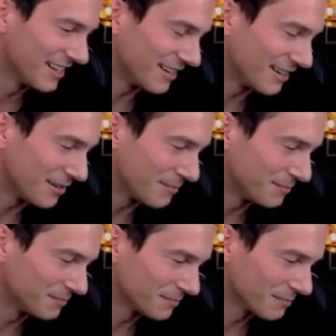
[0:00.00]

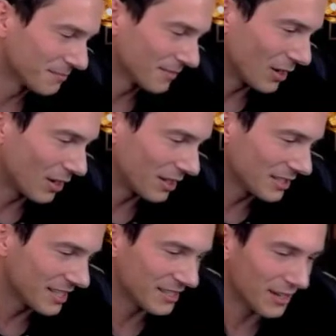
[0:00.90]

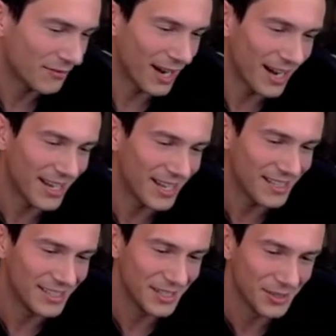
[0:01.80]
Oddly enough, I
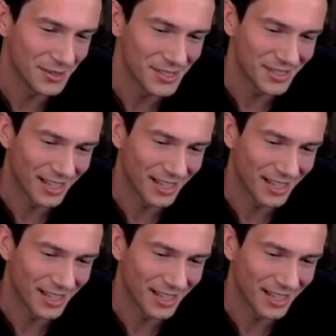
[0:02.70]
hate needles.